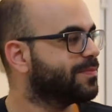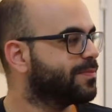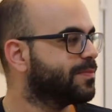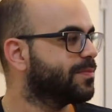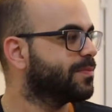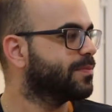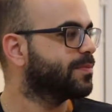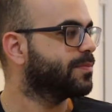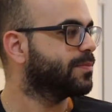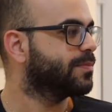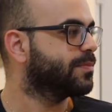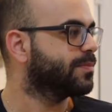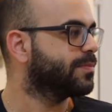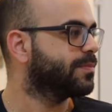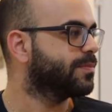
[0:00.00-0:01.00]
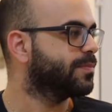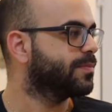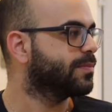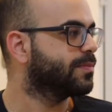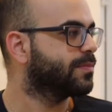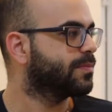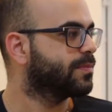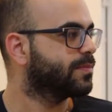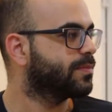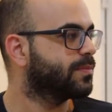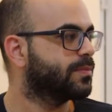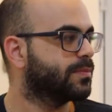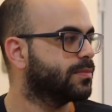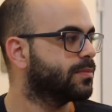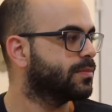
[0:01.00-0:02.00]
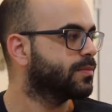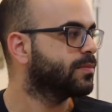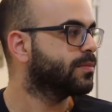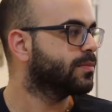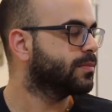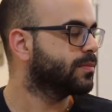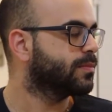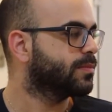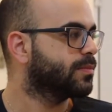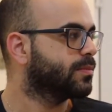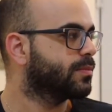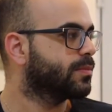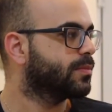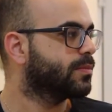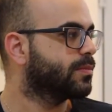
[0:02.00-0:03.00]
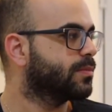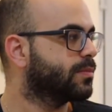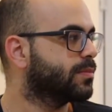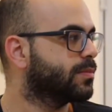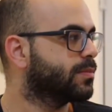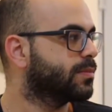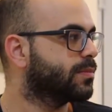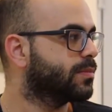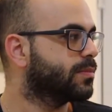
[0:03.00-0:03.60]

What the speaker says: (not speaking)